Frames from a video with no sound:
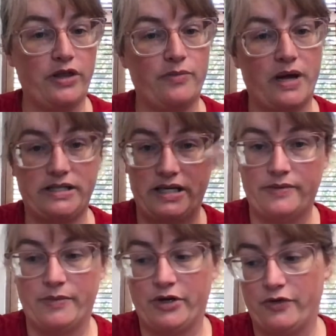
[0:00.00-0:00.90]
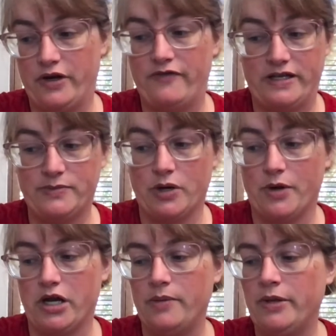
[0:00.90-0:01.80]
my tip number 3, Facebook
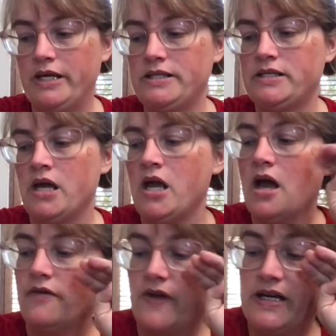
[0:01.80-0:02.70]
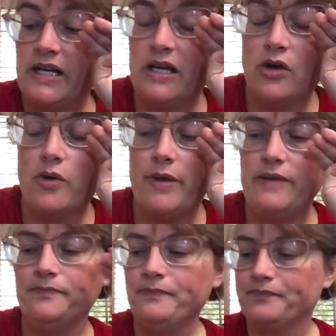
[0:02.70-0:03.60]
Marketplace, finding equipment.